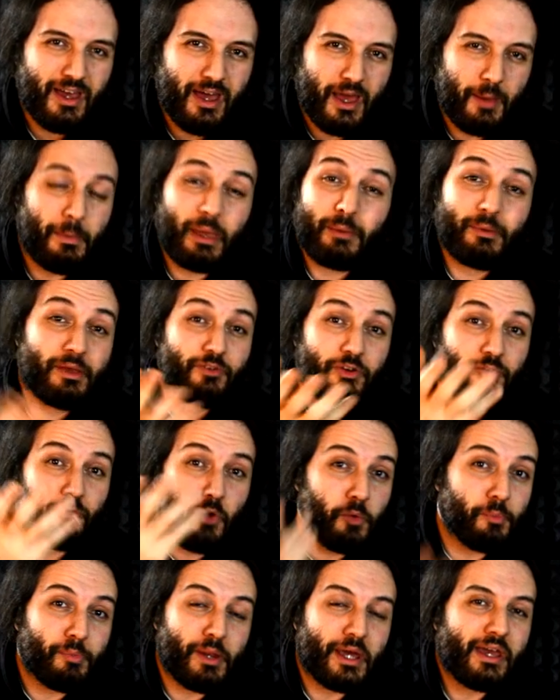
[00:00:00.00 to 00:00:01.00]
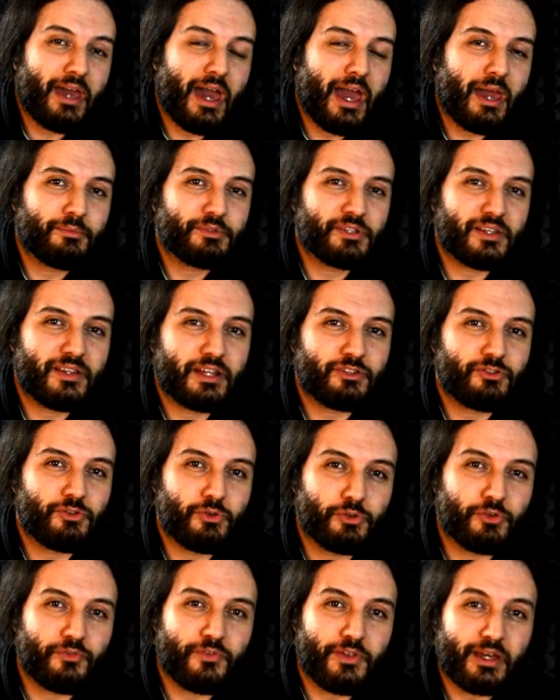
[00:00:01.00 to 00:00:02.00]
and maybe even role-playing games and that
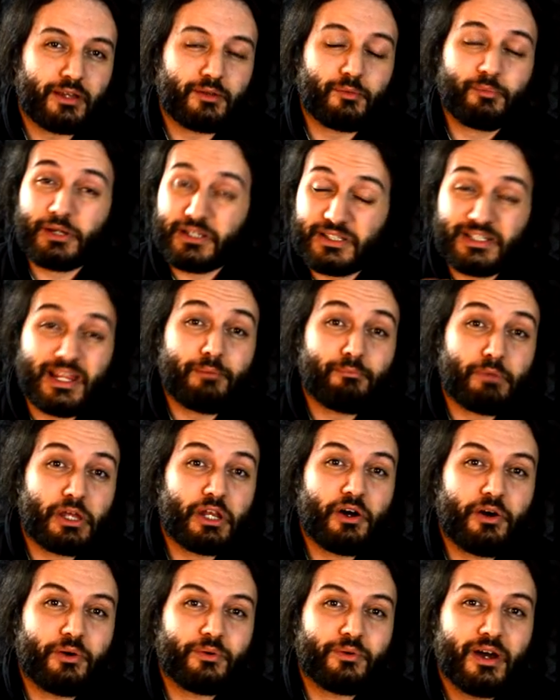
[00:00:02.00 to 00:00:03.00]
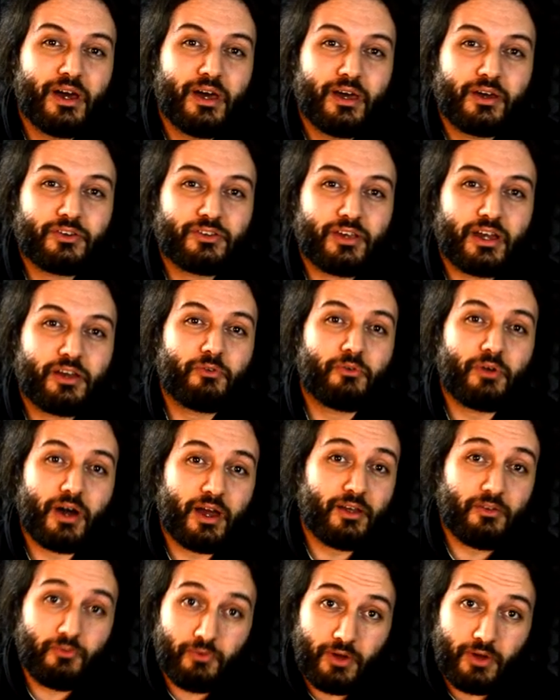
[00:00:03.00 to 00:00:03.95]
sort of thing, please let me know because I, I,